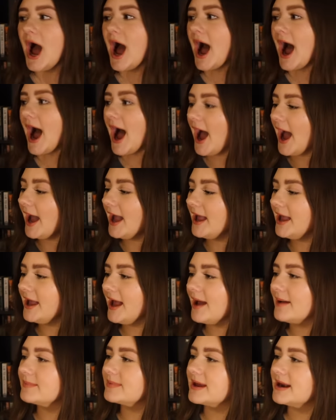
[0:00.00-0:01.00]
I
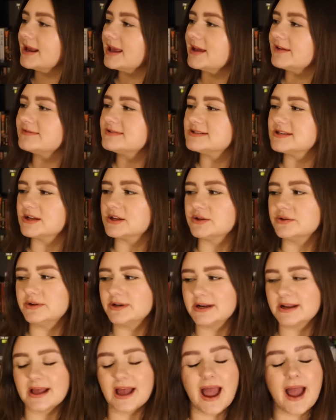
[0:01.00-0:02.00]
am gonna give
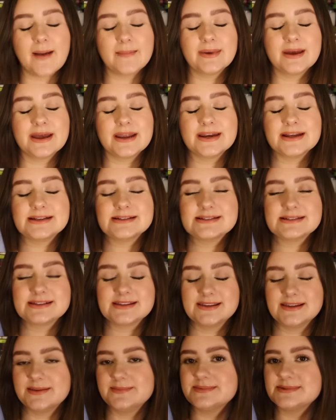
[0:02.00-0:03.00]
Secluded Cabin
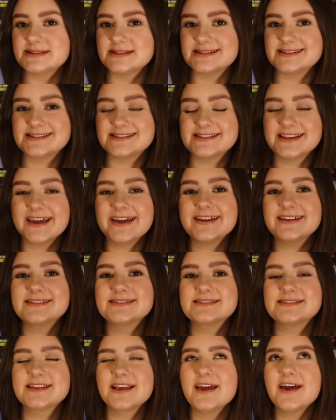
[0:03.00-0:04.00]
Sleeps
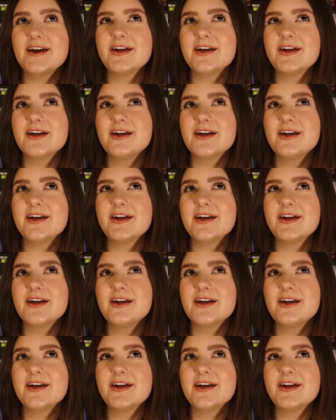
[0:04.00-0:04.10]
Six